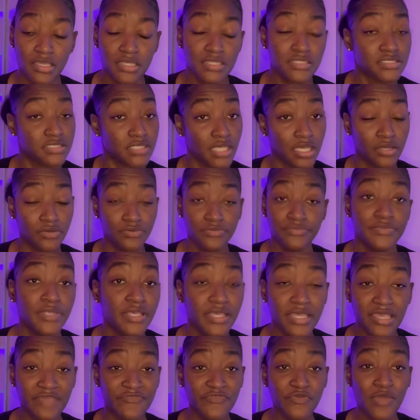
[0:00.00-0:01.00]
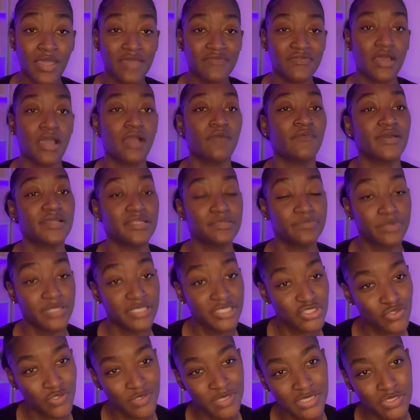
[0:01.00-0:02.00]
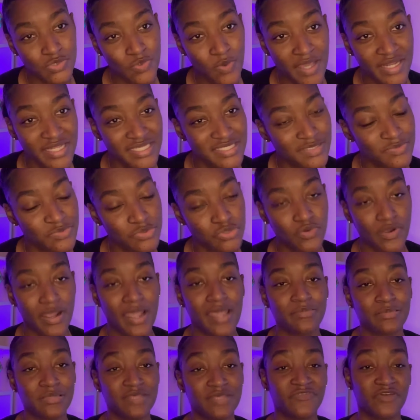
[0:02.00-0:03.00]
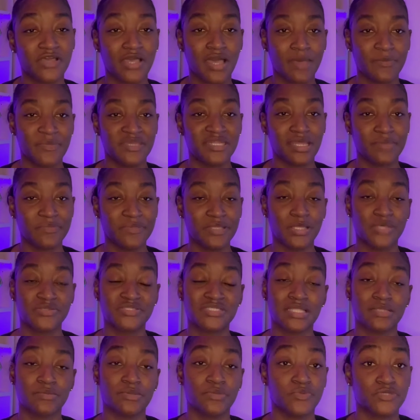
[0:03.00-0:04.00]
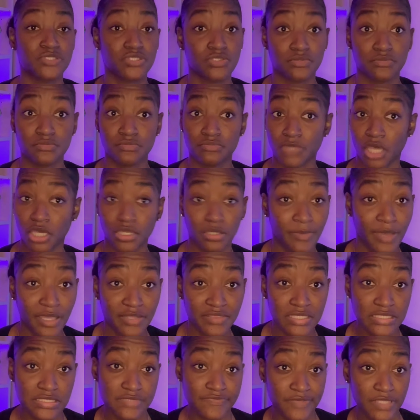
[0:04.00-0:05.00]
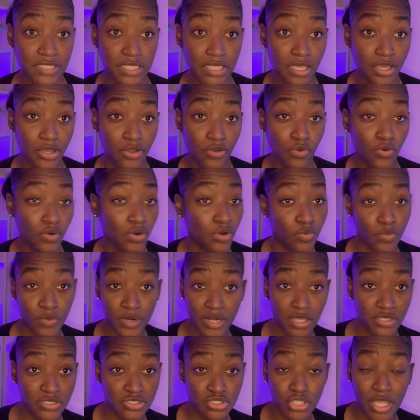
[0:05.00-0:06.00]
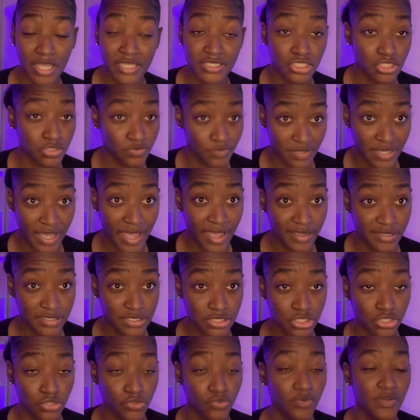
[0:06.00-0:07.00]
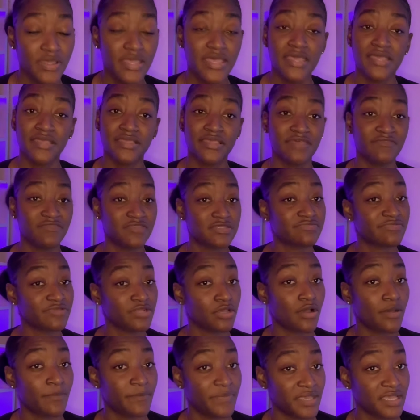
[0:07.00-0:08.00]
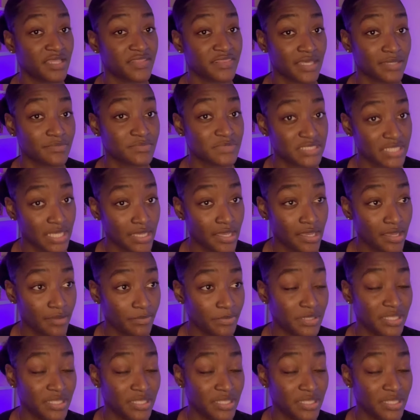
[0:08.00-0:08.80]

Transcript: So if you haven't already, please join the squad and subscribe. Leave a comment down below telling me what you thought about this video or what else I should react to. Give this video a big thumbs up.